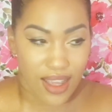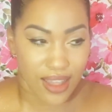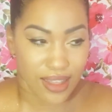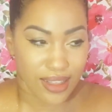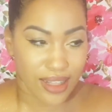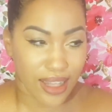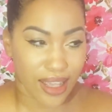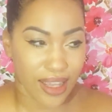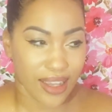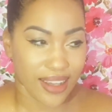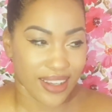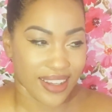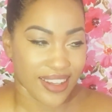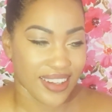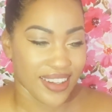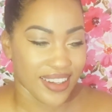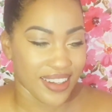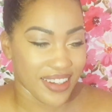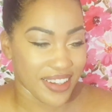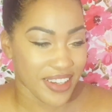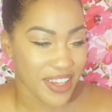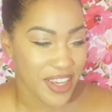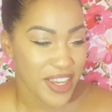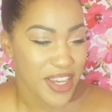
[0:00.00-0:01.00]
Like,
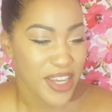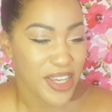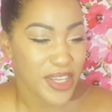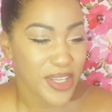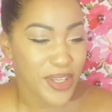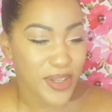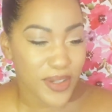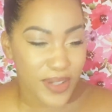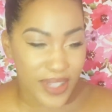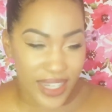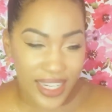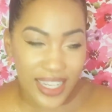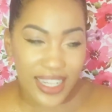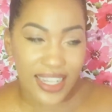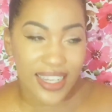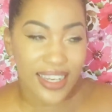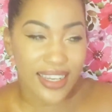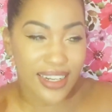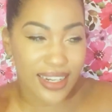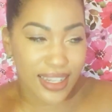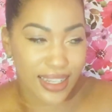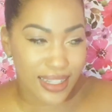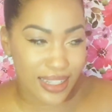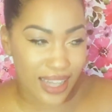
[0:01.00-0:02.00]
you get
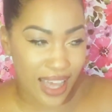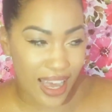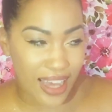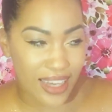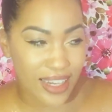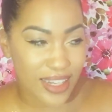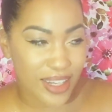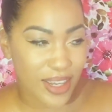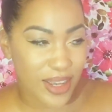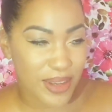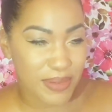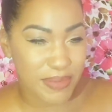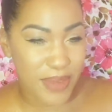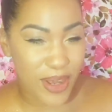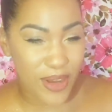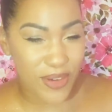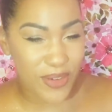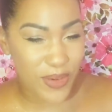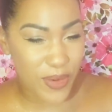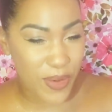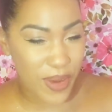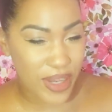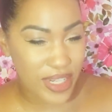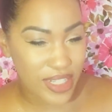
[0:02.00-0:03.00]
an allotted amount
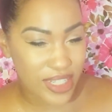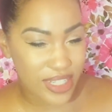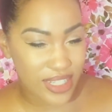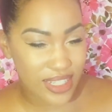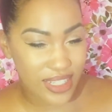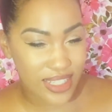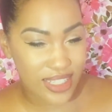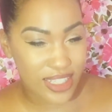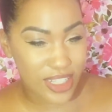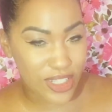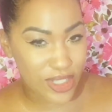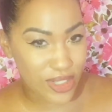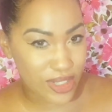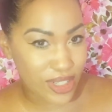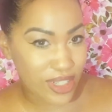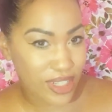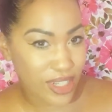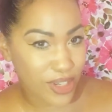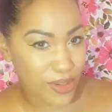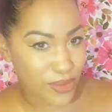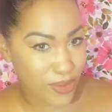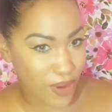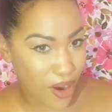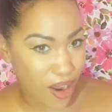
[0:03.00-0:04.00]
of questions that you can
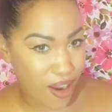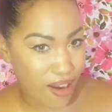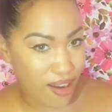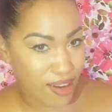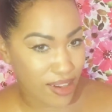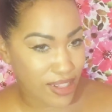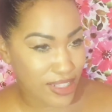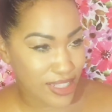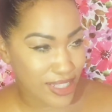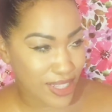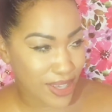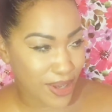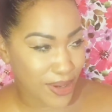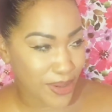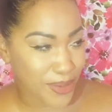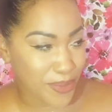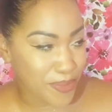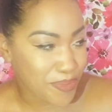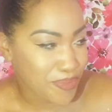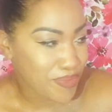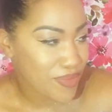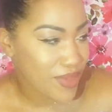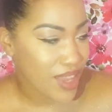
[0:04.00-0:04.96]
get wrong, so